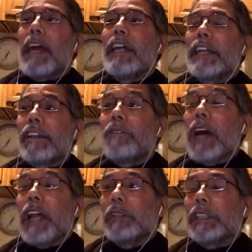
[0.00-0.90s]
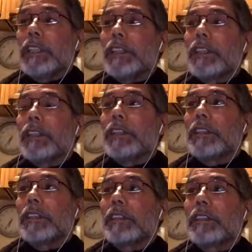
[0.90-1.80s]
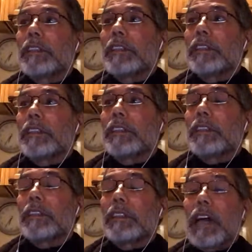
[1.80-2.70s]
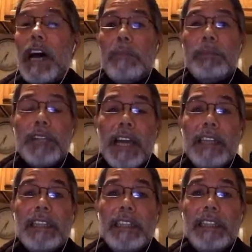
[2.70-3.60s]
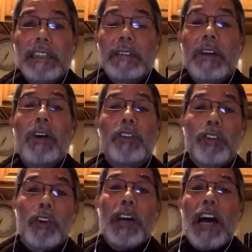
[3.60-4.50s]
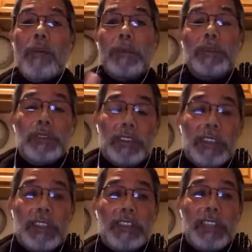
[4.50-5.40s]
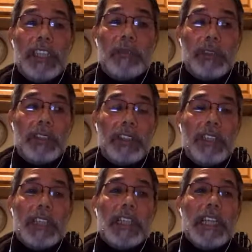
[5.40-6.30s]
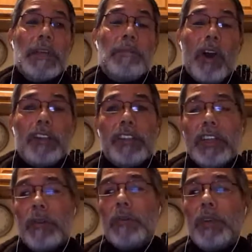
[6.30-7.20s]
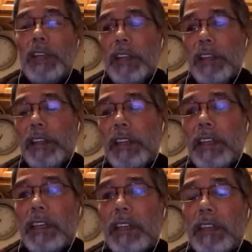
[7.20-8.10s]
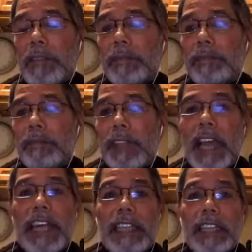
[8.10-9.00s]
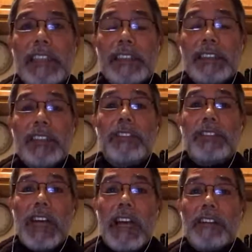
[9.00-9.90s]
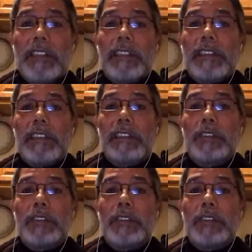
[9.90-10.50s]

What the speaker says: And then the following year, Albert had his. Although Albert was, he partnered up with Eli, Irizarry, who